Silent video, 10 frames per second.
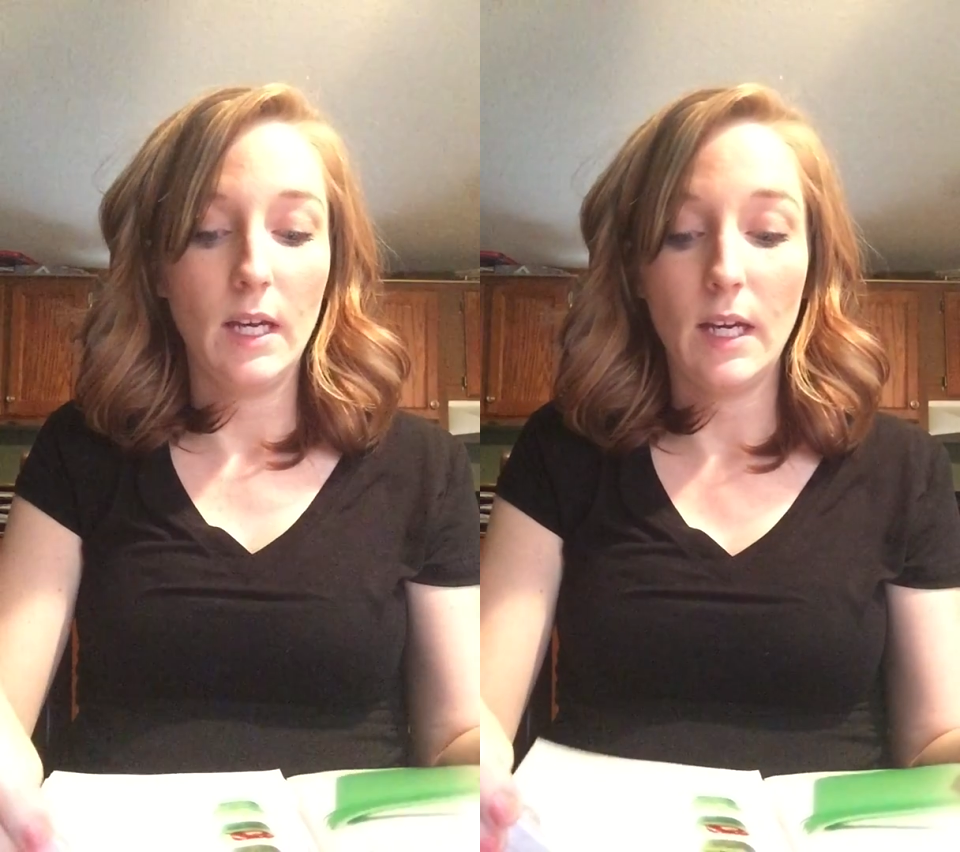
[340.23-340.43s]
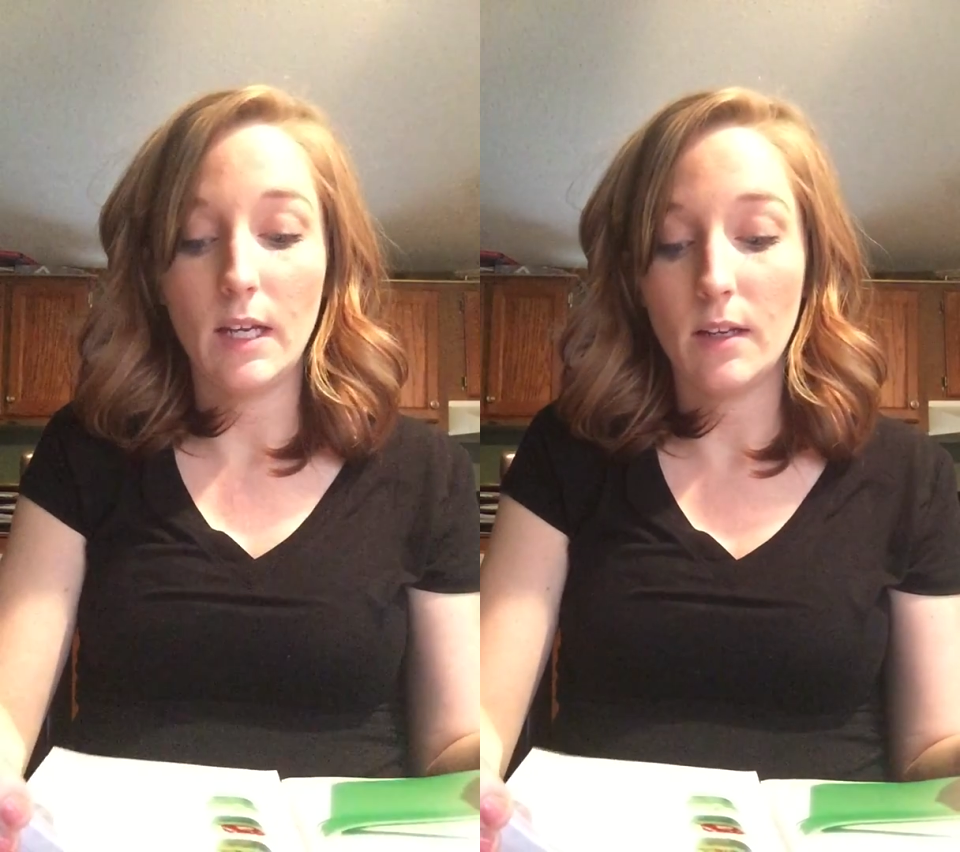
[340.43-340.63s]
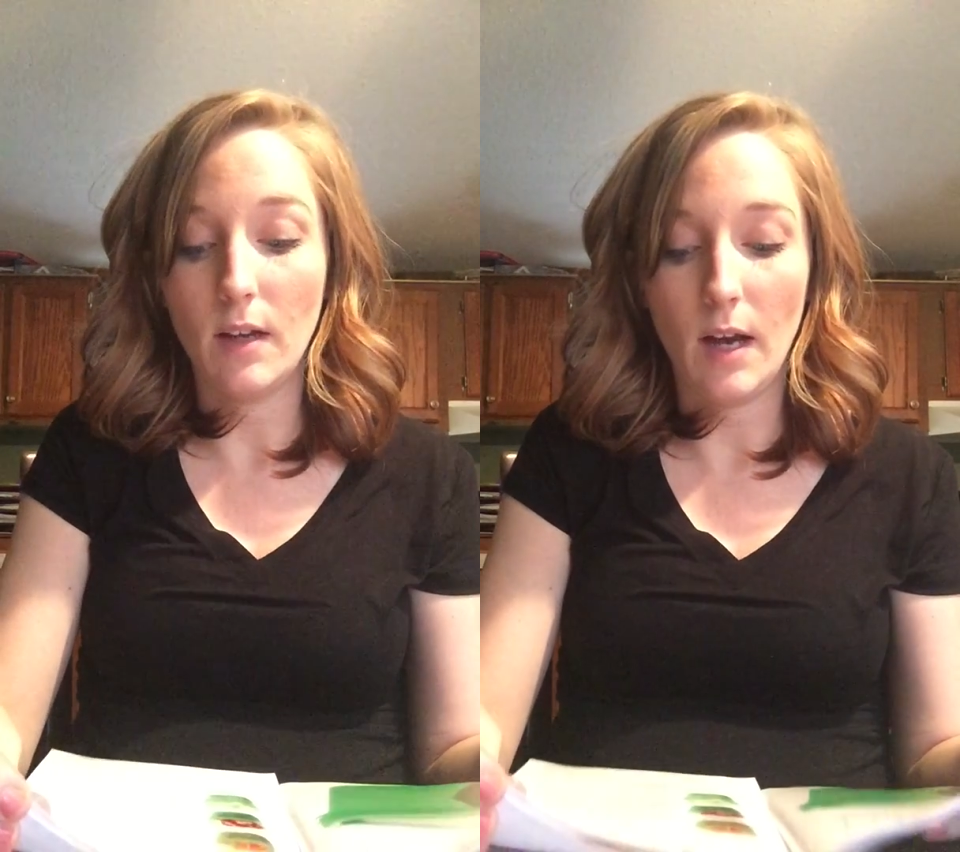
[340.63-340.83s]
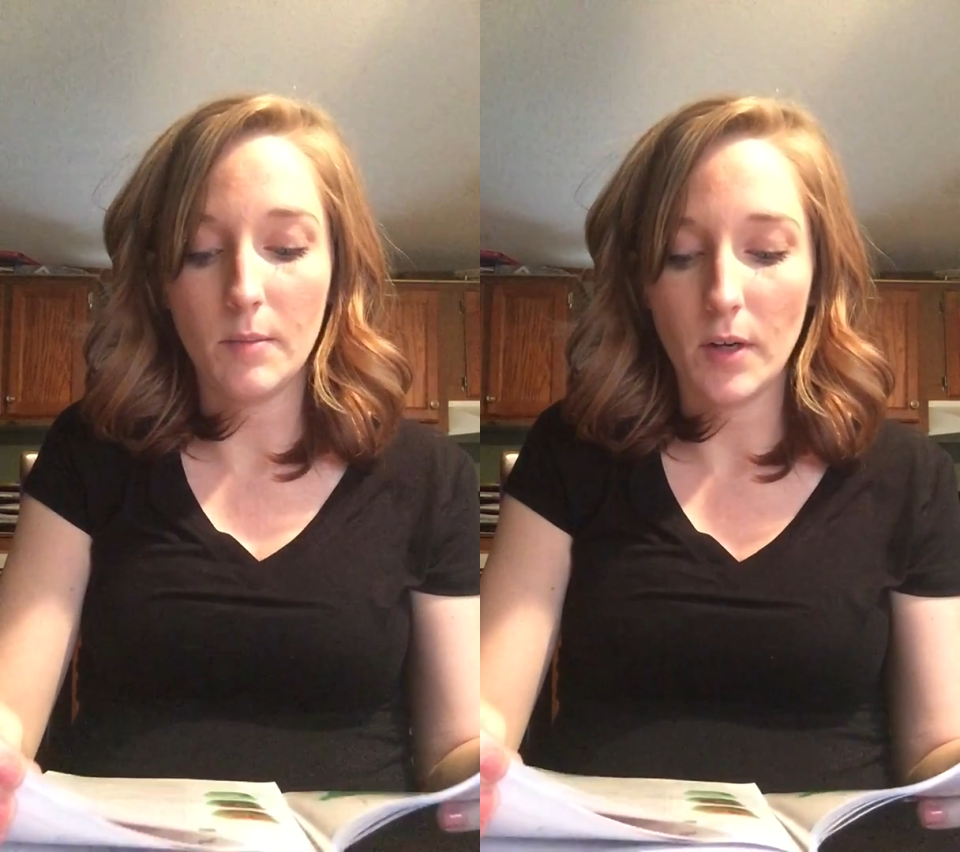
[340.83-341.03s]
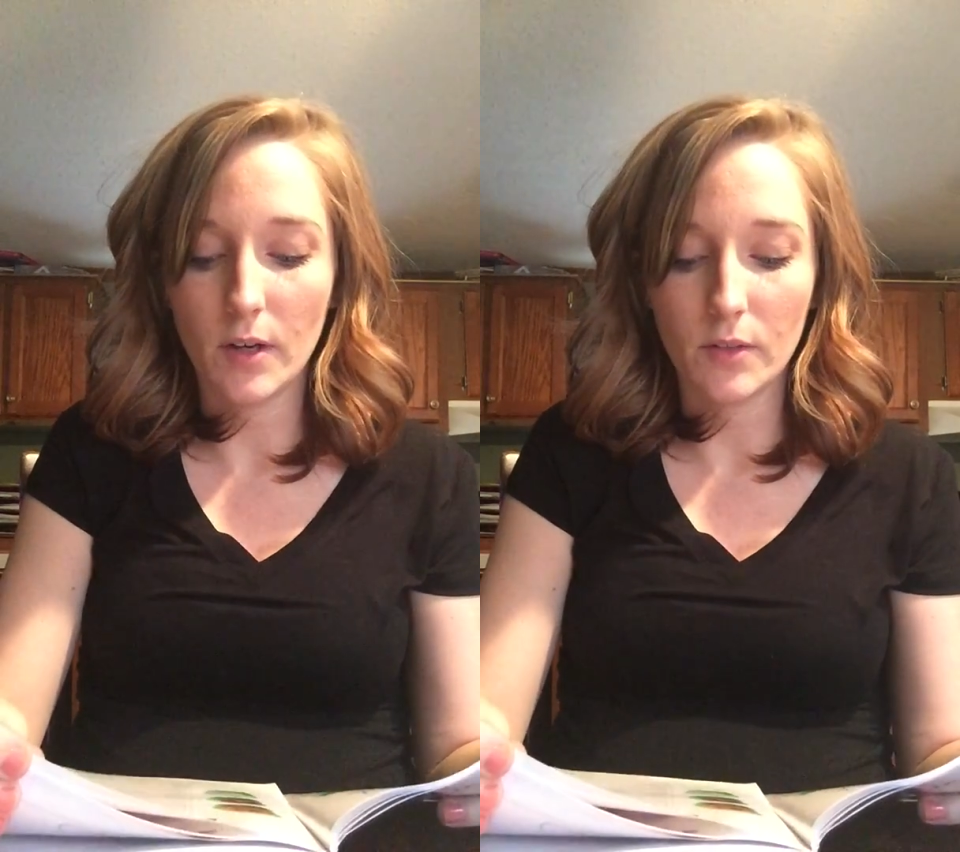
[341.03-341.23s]
And
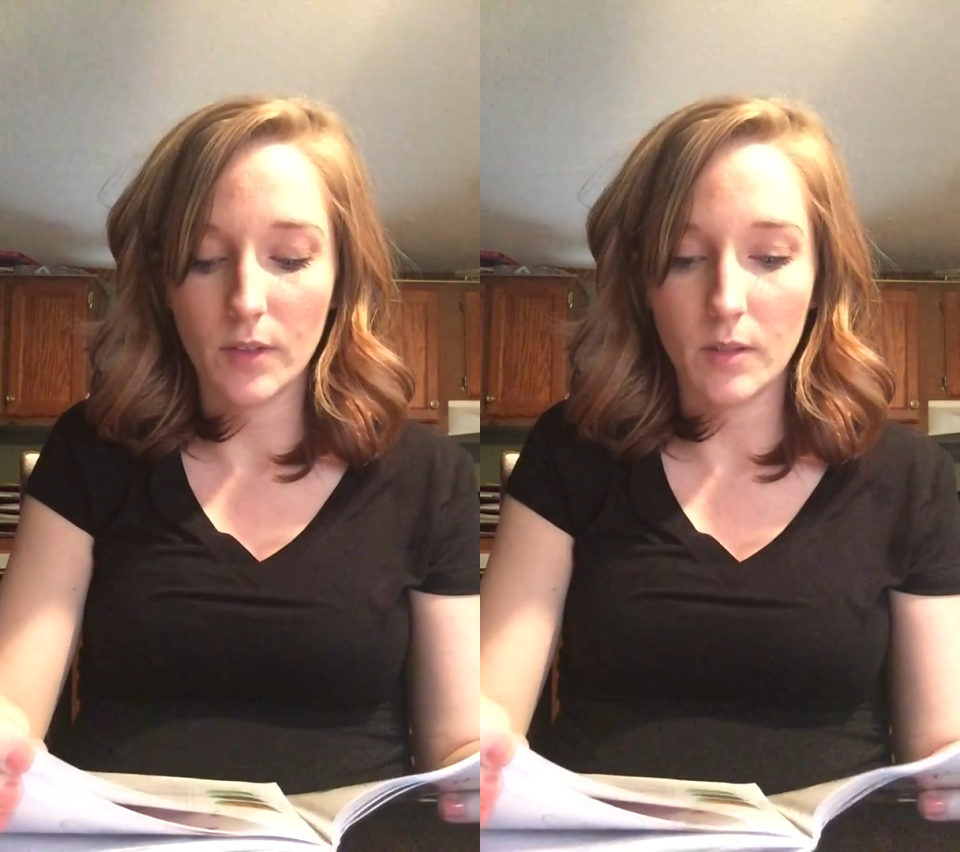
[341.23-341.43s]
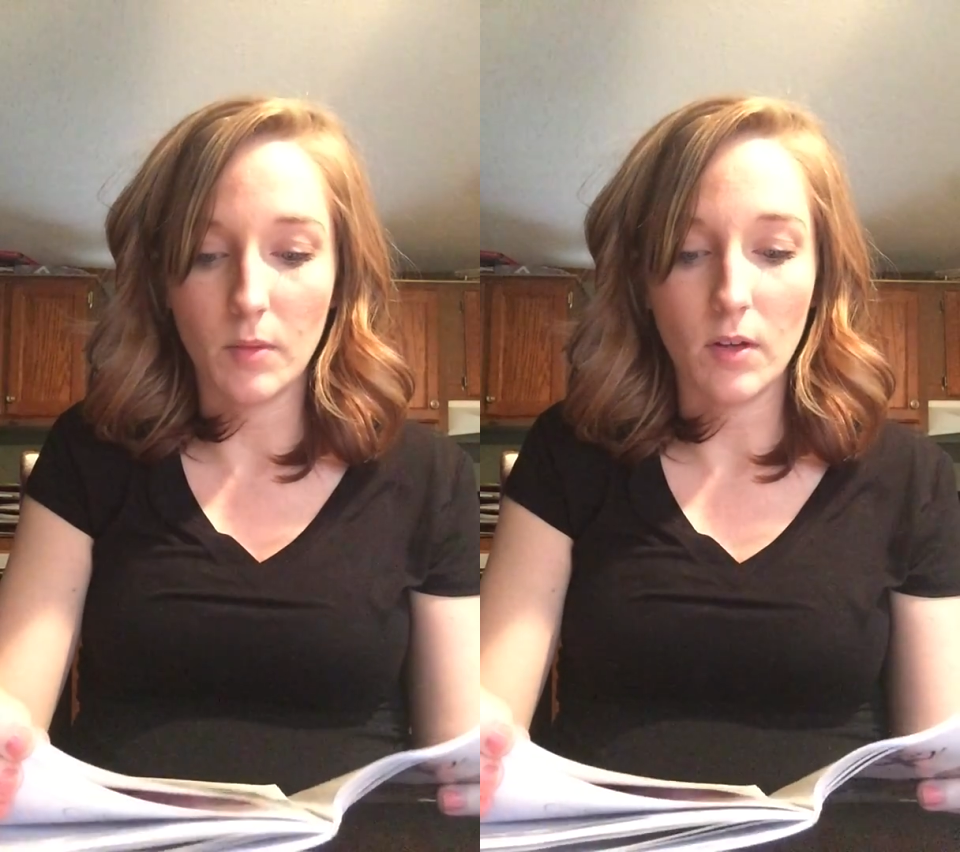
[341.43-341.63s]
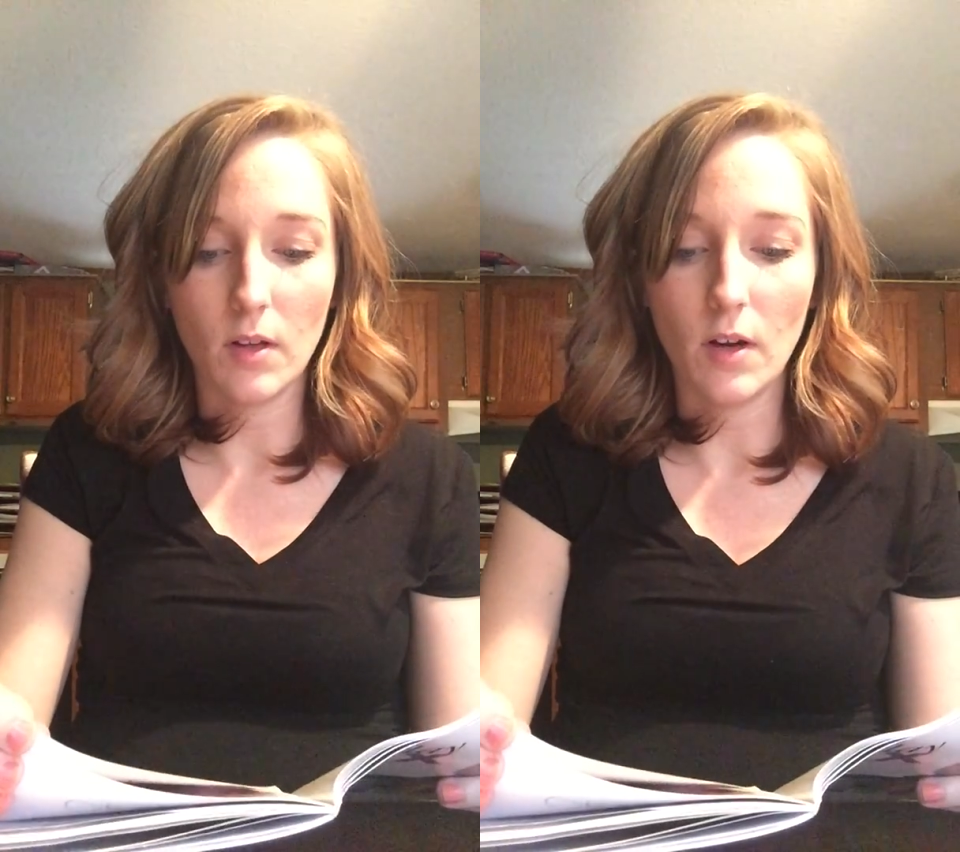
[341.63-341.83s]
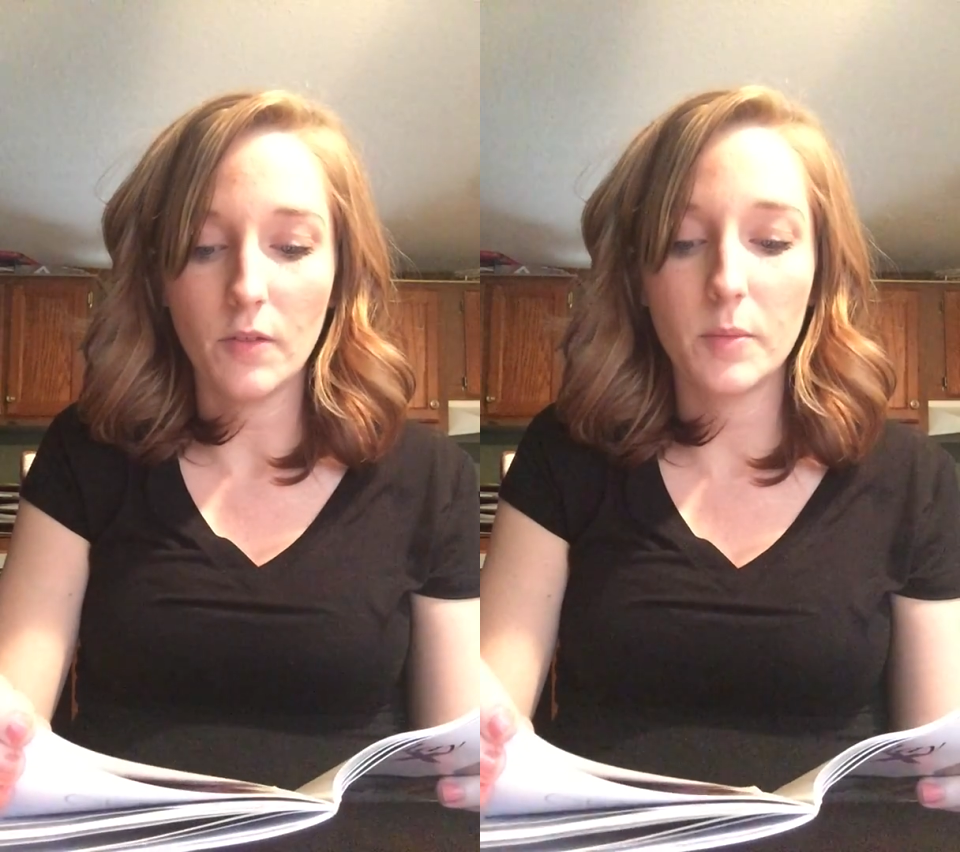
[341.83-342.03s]
I'm not going to read them all off,